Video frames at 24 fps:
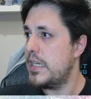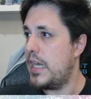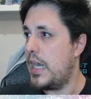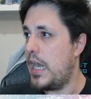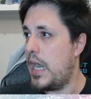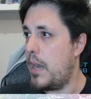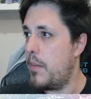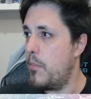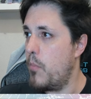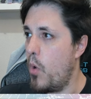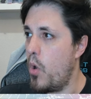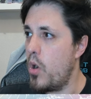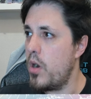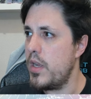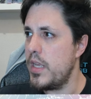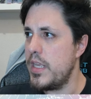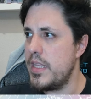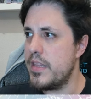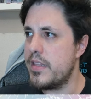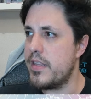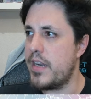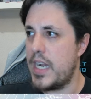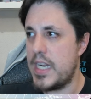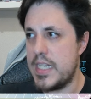More
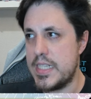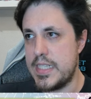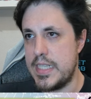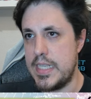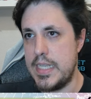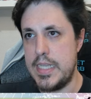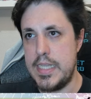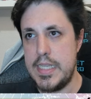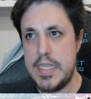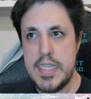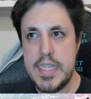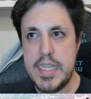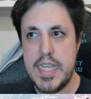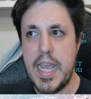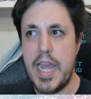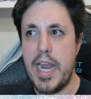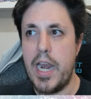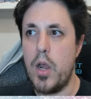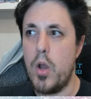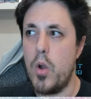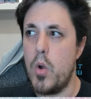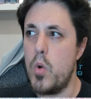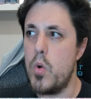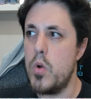interesting
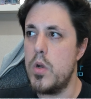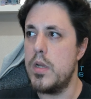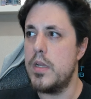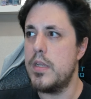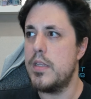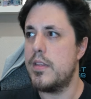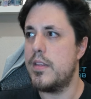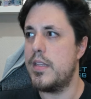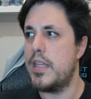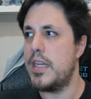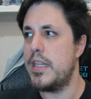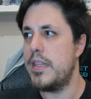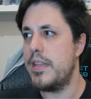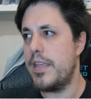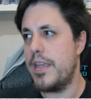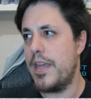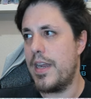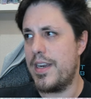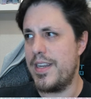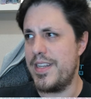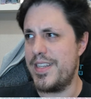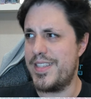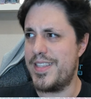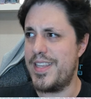yellow than in the
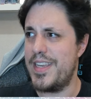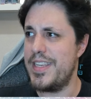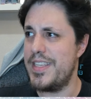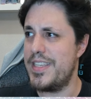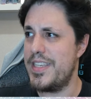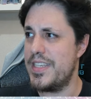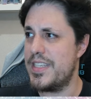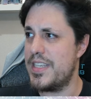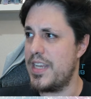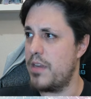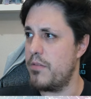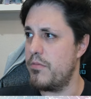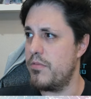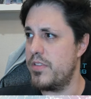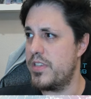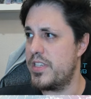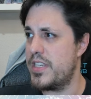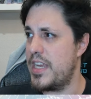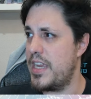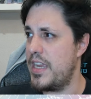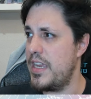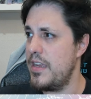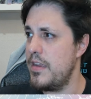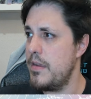early stages, I would
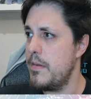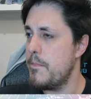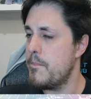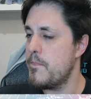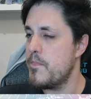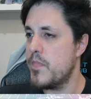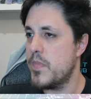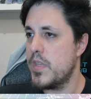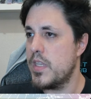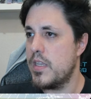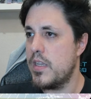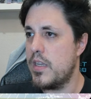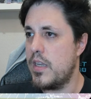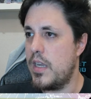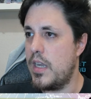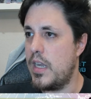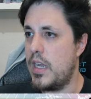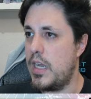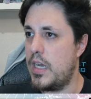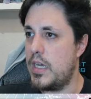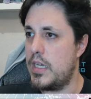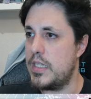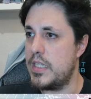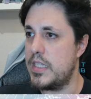say,
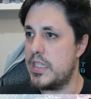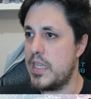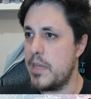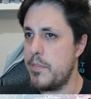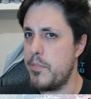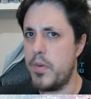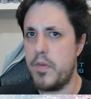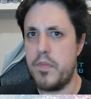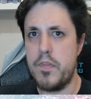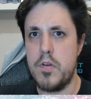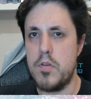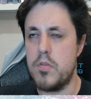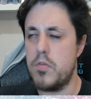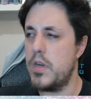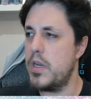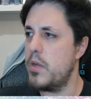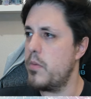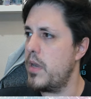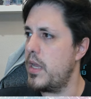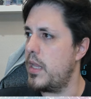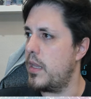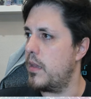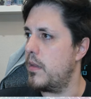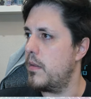and it can perform really
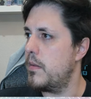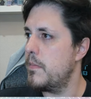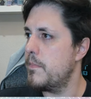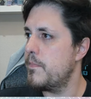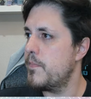well.